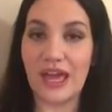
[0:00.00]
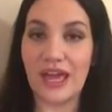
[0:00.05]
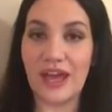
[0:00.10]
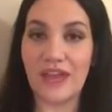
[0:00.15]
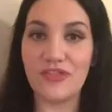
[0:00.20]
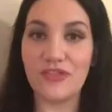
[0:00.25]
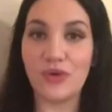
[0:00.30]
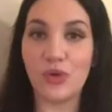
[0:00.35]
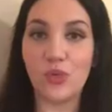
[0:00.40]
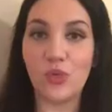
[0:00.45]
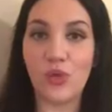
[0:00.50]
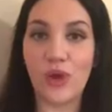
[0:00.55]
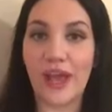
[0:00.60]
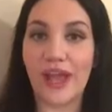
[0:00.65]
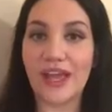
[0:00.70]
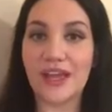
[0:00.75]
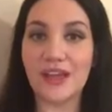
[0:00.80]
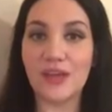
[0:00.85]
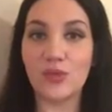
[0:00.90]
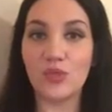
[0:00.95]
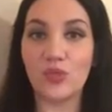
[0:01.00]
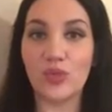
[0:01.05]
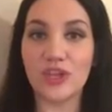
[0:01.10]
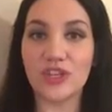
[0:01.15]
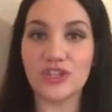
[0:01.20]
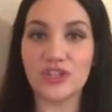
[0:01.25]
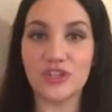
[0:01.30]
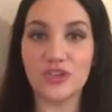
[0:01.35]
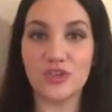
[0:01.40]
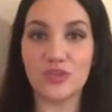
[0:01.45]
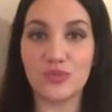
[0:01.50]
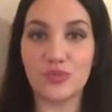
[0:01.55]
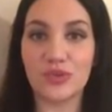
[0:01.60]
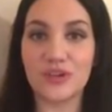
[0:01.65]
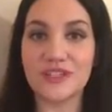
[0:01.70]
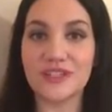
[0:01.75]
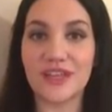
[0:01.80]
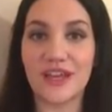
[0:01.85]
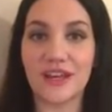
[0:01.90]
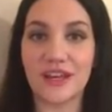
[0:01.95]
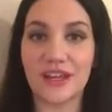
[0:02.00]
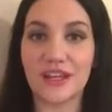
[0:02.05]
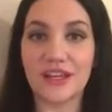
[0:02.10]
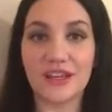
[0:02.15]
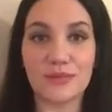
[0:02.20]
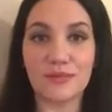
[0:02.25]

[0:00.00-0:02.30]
and the way in which you present and